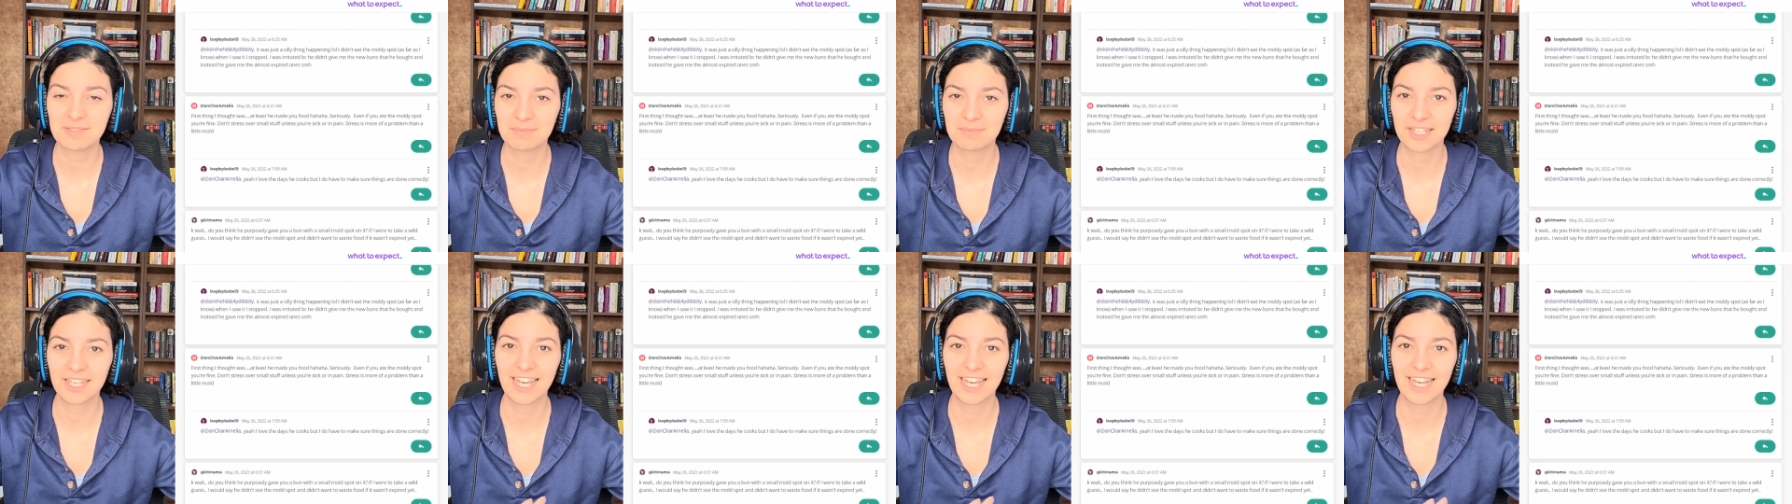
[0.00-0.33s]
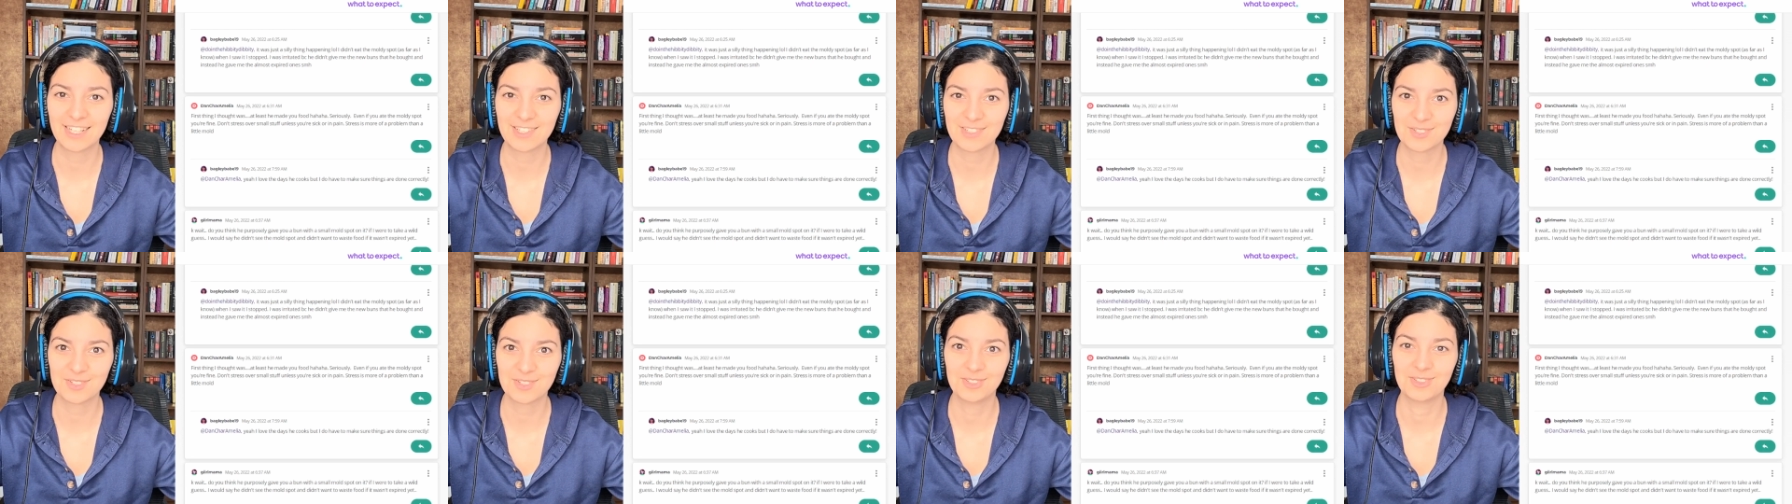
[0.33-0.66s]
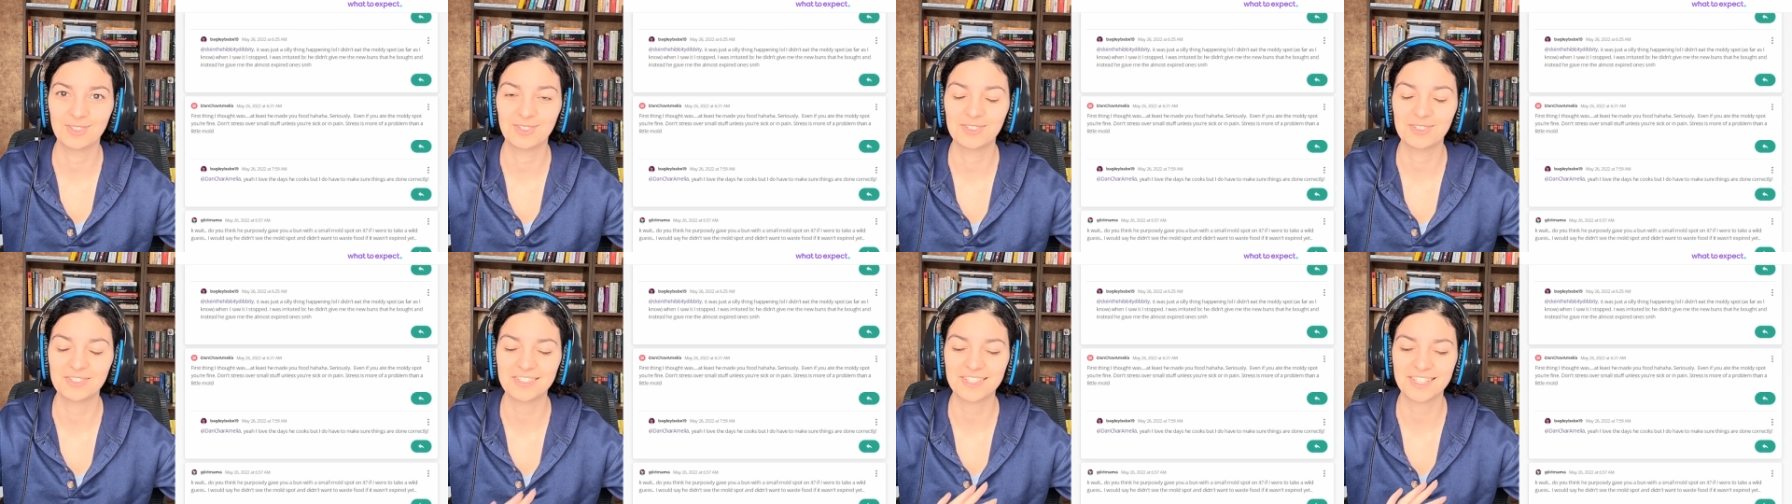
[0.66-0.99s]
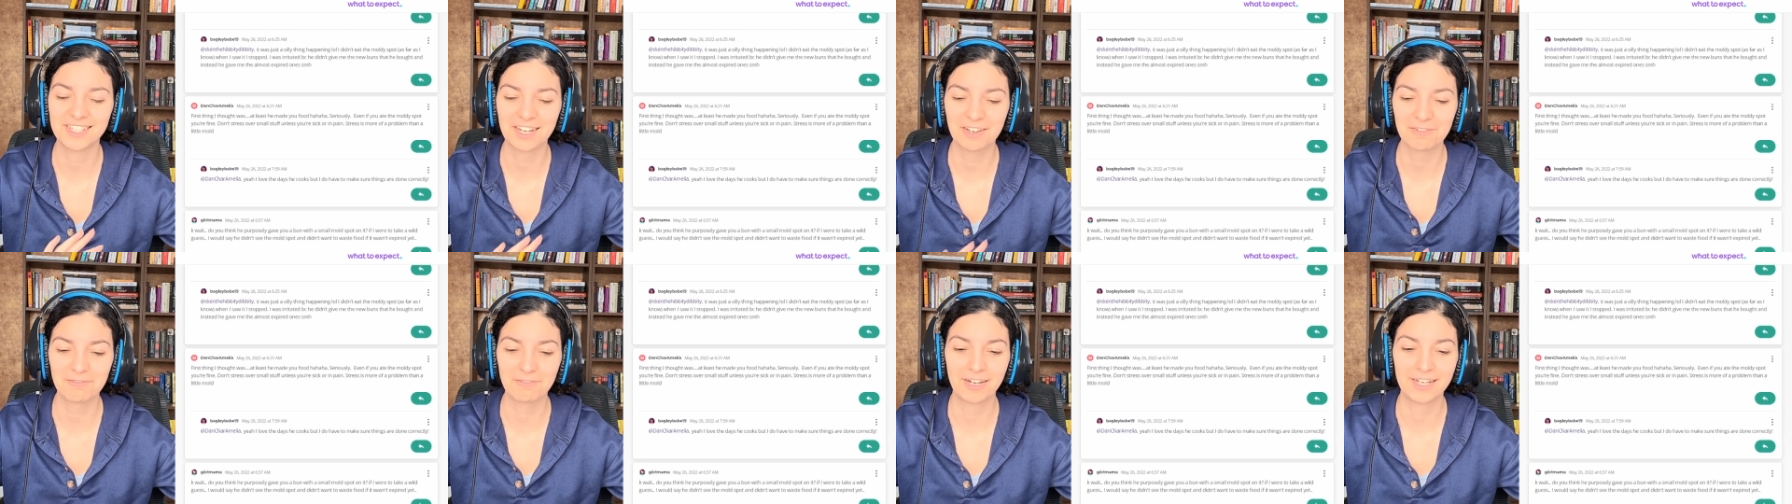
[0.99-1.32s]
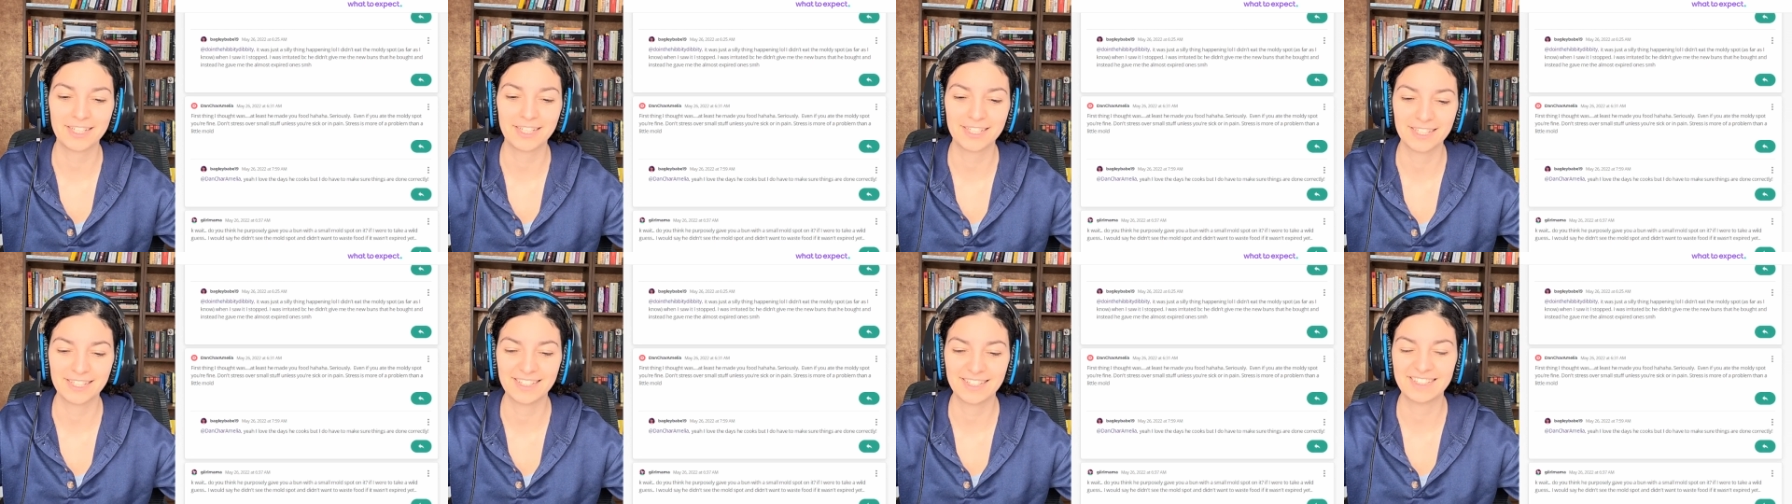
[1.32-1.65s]
me at all, that I
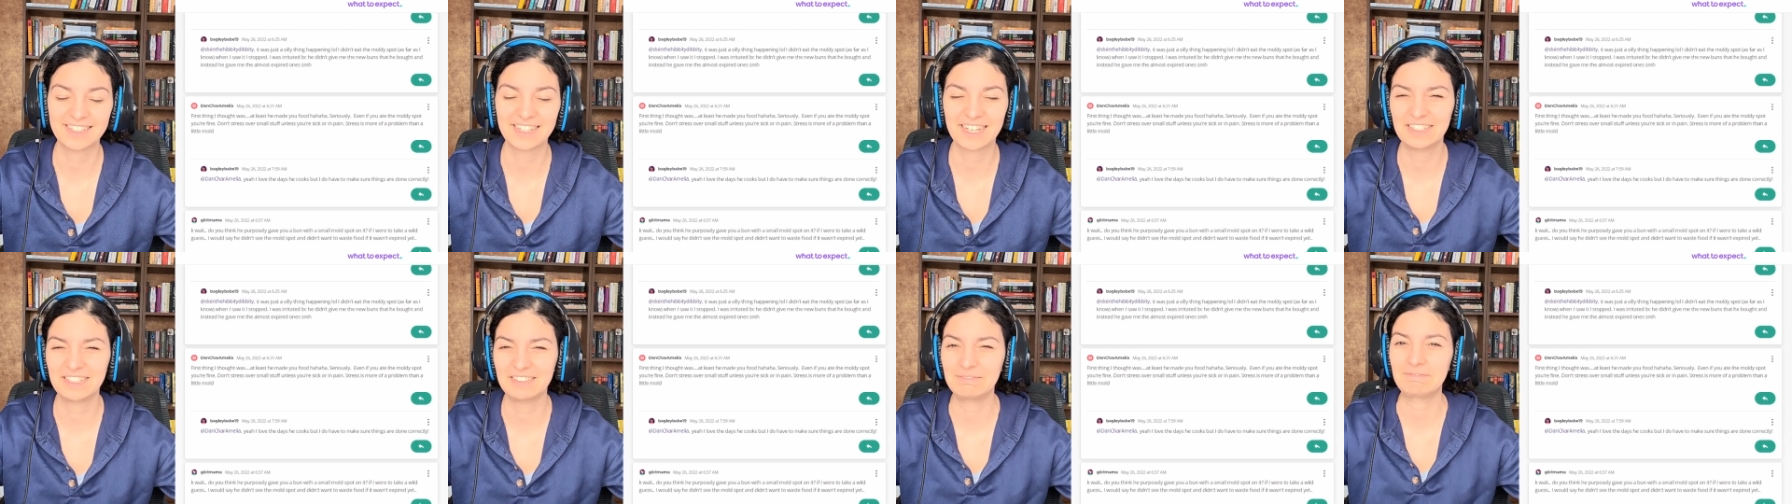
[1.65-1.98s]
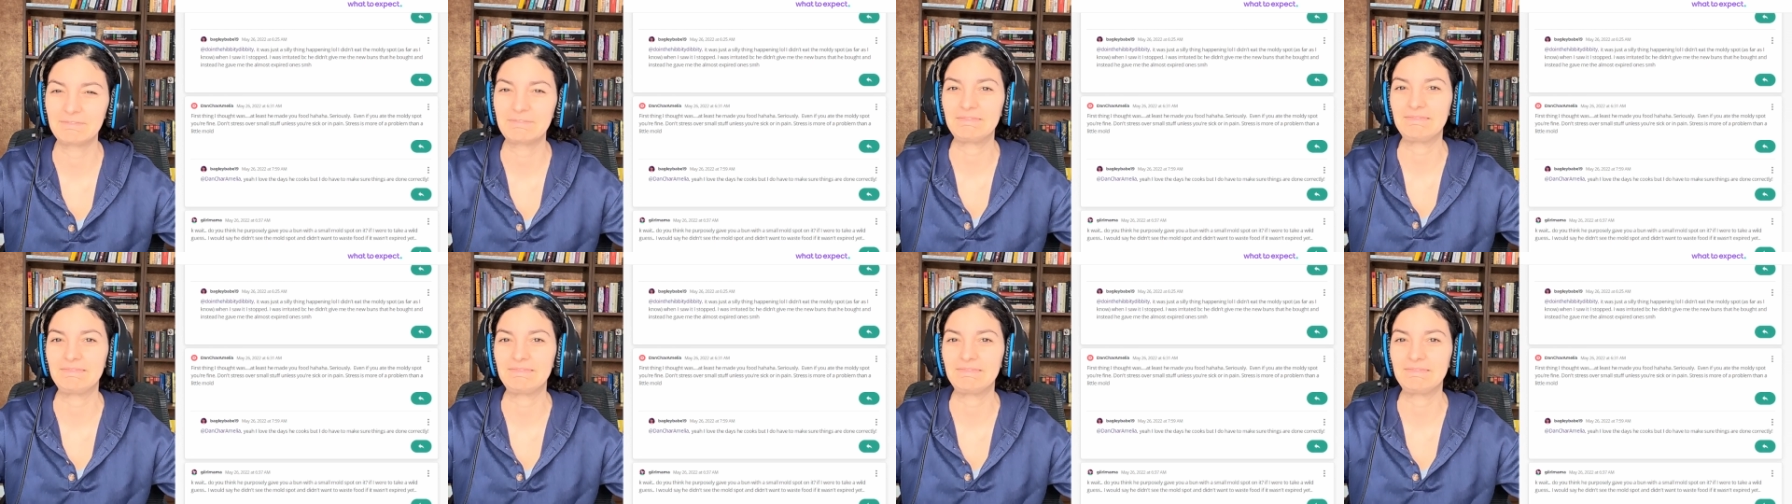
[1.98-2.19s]
find kind of